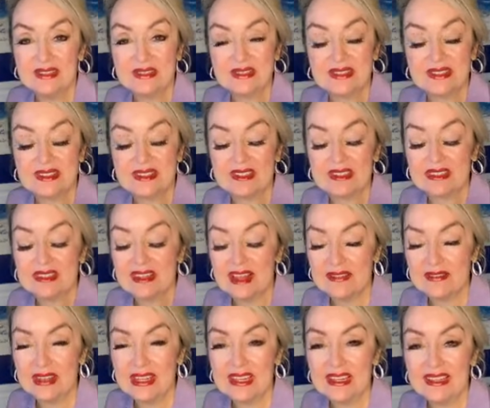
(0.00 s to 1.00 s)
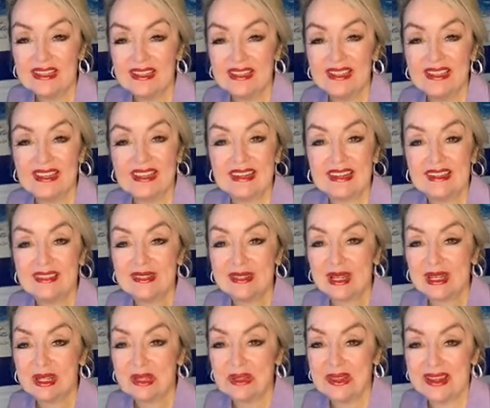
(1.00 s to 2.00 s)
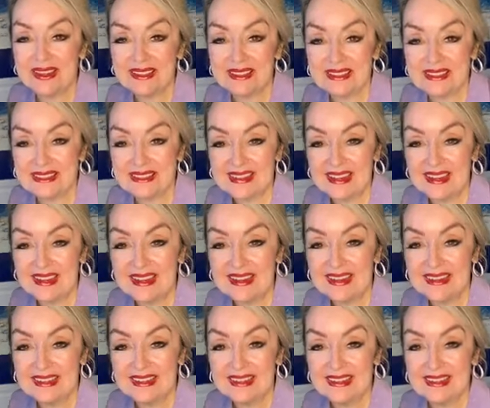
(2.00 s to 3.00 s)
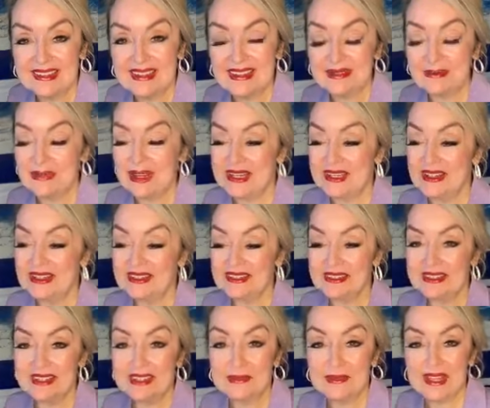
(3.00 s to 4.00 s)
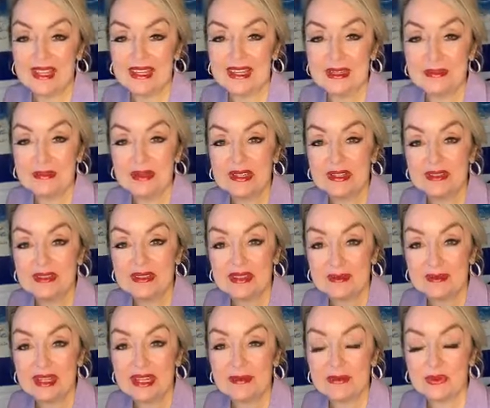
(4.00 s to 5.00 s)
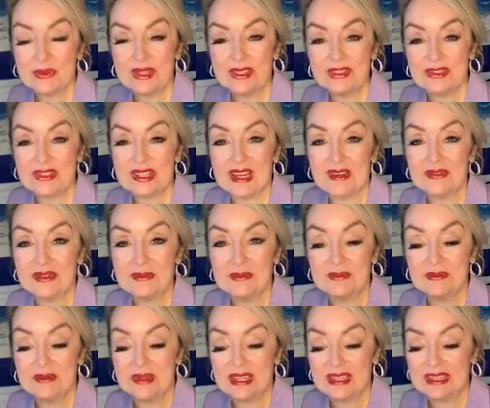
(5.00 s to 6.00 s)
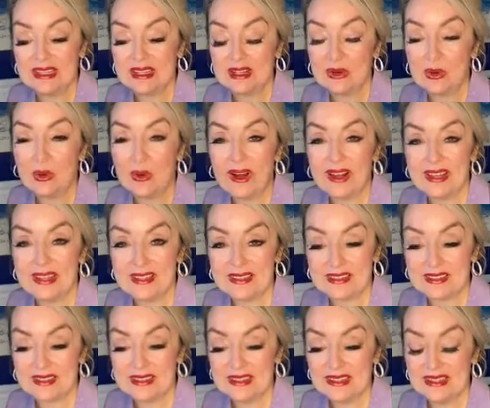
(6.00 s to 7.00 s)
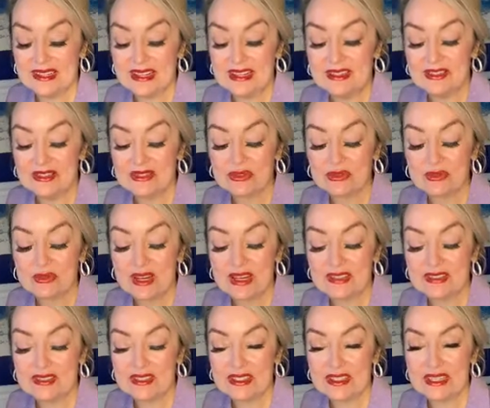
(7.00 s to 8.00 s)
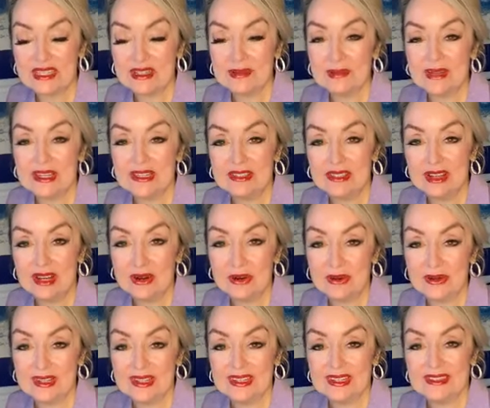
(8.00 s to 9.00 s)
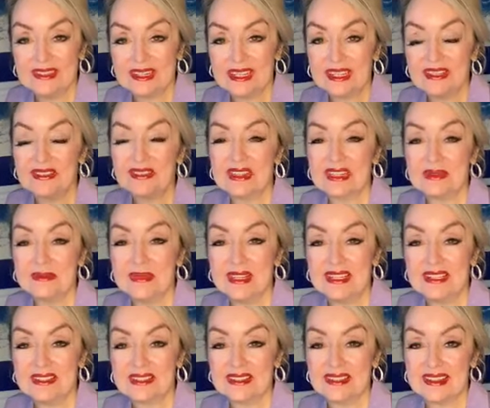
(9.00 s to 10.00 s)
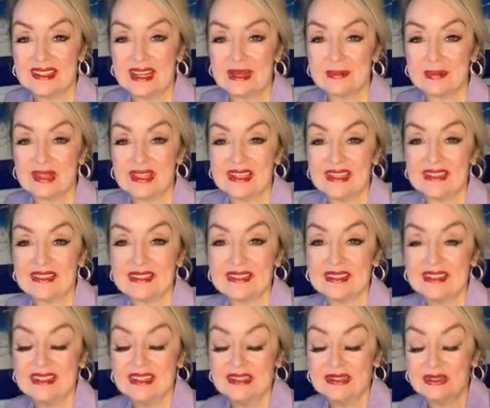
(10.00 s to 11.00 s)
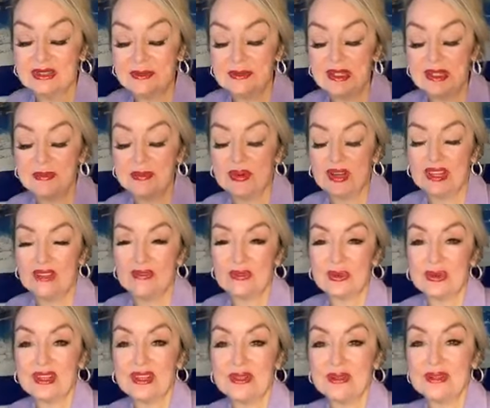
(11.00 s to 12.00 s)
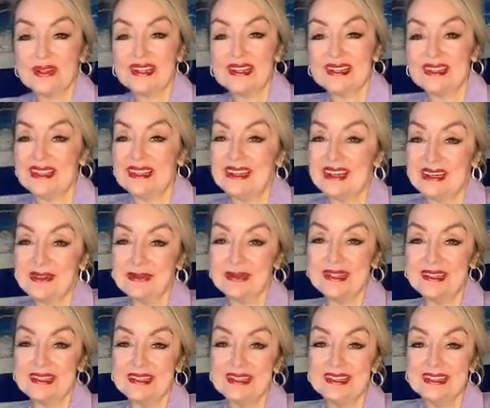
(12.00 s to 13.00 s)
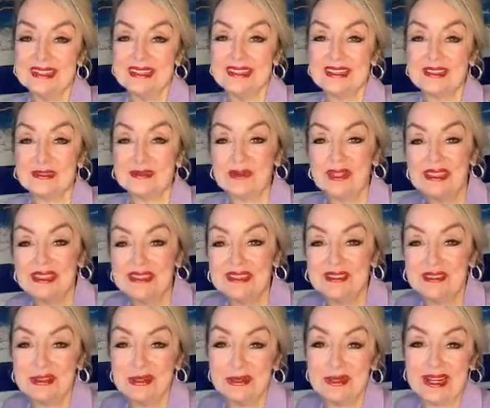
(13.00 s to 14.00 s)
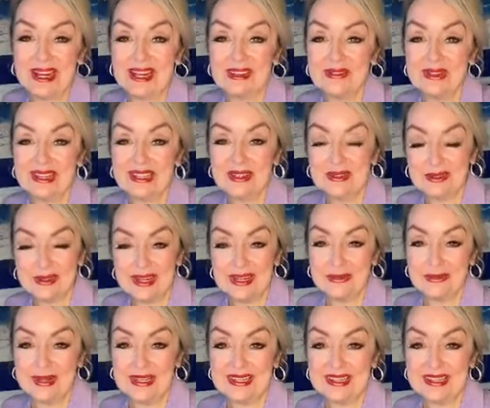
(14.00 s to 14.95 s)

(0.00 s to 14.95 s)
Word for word: is loving and He's got a lot to say. It may not seem like it, but sometimes we just have to get quiet and just rest in Him and know that He's going to meet us in that place. So I'm going to pray for you, and then I want to release you to have a great